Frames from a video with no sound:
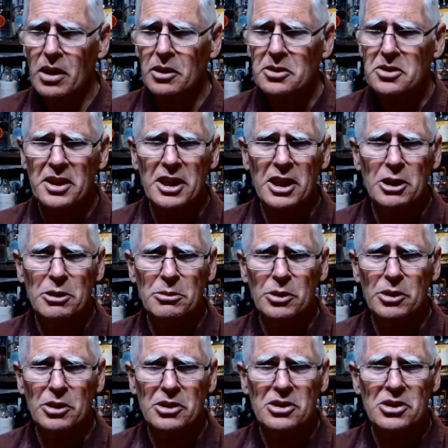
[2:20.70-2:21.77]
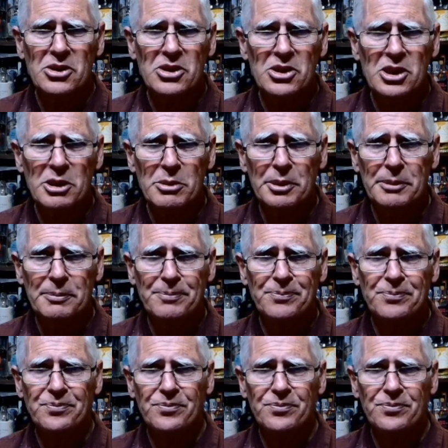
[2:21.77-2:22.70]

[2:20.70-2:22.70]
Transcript: lots of caramel, lots of cinnamon.